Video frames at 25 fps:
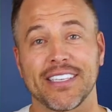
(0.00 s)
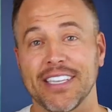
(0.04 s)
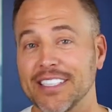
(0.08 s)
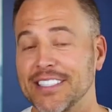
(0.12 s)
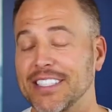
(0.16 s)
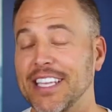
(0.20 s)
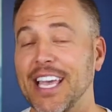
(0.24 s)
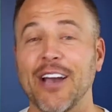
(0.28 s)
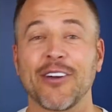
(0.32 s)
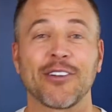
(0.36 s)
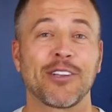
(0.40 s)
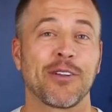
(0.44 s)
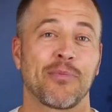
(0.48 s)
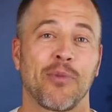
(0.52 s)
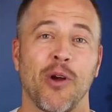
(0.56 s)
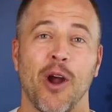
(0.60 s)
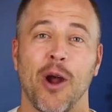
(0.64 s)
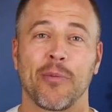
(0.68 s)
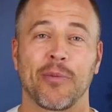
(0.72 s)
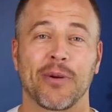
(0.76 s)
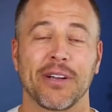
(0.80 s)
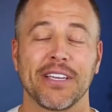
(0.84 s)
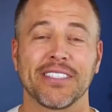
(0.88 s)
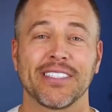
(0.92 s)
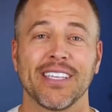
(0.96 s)
discounted
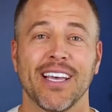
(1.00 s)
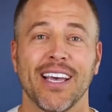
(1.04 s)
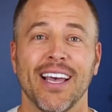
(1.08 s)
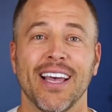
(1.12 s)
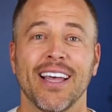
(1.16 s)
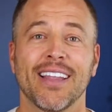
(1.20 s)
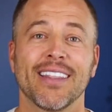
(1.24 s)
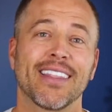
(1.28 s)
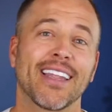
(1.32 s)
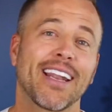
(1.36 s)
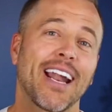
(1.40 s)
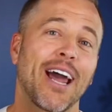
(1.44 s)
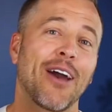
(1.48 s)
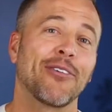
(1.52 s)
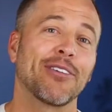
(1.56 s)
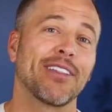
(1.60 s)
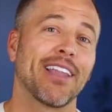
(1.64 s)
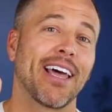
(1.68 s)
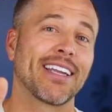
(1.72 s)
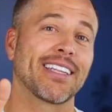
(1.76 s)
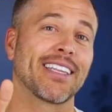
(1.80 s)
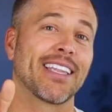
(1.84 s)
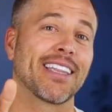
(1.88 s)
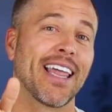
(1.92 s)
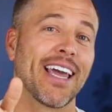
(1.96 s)
properties that I would
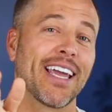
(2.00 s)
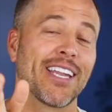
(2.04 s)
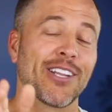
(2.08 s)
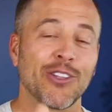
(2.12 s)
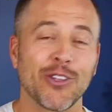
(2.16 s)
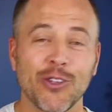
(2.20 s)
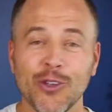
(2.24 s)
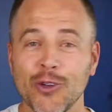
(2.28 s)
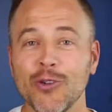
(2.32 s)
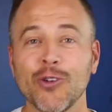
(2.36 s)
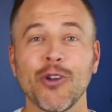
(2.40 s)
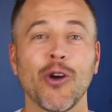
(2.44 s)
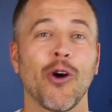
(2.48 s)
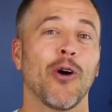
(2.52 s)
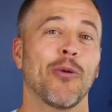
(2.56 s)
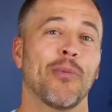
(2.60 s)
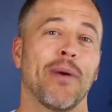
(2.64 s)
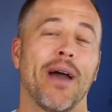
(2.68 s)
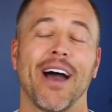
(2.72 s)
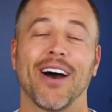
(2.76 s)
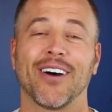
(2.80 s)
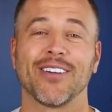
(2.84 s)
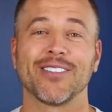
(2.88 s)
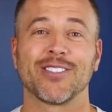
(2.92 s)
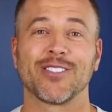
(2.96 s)
like to let you know
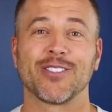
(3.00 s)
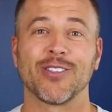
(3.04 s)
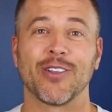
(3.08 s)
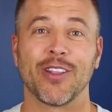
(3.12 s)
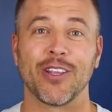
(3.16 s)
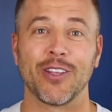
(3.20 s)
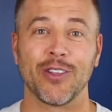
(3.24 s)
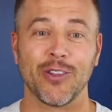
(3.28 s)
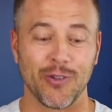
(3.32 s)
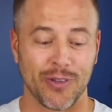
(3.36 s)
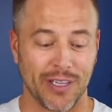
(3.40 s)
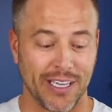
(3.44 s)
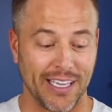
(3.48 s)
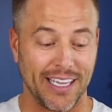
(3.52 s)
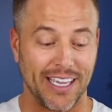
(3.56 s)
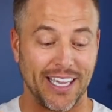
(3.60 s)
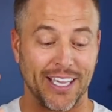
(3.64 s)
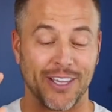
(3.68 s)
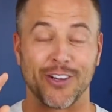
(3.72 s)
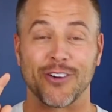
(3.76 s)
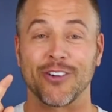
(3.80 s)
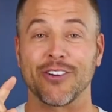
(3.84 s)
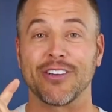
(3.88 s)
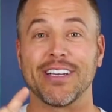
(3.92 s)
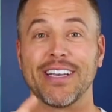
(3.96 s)
about so that you can get
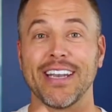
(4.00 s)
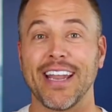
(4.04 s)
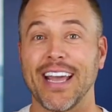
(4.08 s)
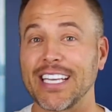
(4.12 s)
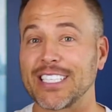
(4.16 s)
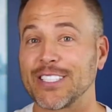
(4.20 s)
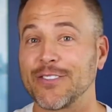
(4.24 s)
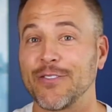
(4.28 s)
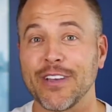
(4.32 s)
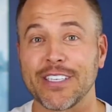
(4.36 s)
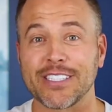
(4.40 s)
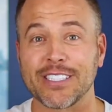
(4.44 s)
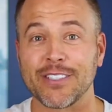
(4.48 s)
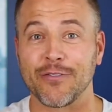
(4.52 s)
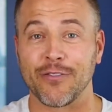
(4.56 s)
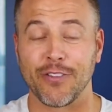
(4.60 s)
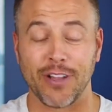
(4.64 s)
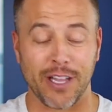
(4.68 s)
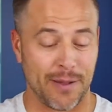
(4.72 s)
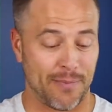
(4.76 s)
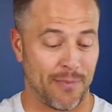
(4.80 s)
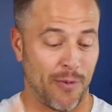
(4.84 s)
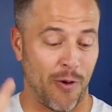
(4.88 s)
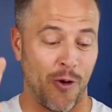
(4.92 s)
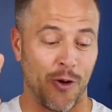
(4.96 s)
your next fix and
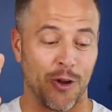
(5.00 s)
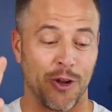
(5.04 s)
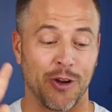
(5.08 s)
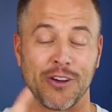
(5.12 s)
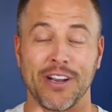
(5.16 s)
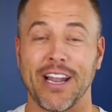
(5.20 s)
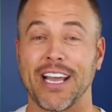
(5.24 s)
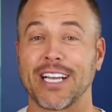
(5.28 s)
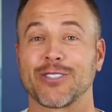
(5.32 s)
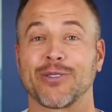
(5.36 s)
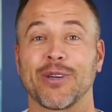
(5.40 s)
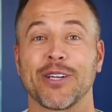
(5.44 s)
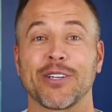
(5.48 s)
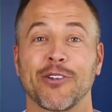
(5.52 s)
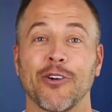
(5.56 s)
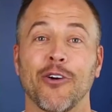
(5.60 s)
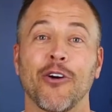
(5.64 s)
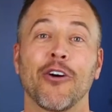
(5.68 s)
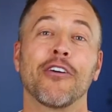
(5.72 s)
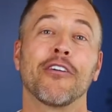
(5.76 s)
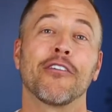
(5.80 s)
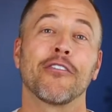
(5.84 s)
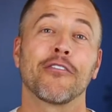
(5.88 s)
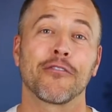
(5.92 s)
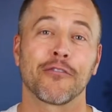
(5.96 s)
flip or your next
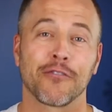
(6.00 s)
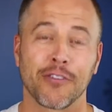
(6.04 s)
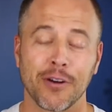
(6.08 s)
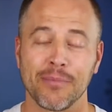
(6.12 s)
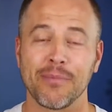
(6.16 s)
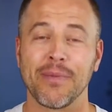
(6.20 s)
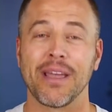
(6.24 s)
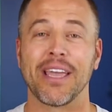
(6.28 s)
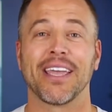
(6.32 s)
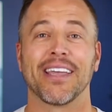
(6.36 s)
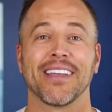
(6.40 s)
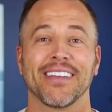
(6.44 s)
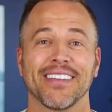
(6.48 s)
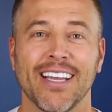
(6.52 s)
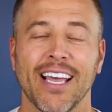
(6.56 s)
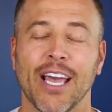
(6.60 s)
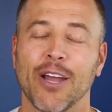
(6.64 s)
rental from me.